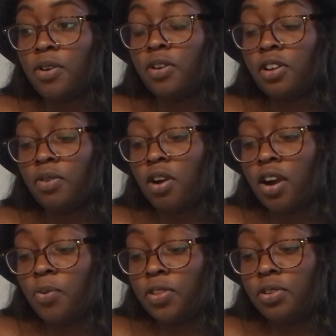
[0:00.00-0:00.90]
or you
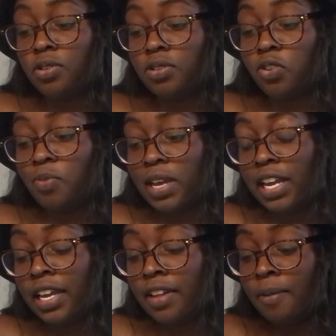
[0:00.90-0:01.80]
are with your
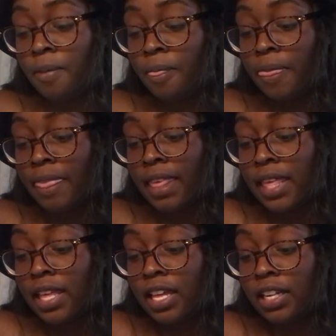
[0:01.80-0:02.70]
soulmate,
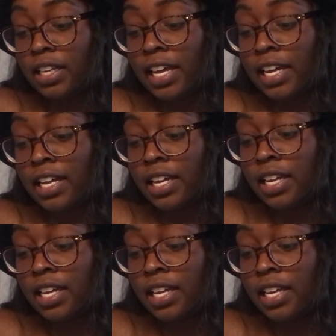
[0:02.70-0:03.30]
like,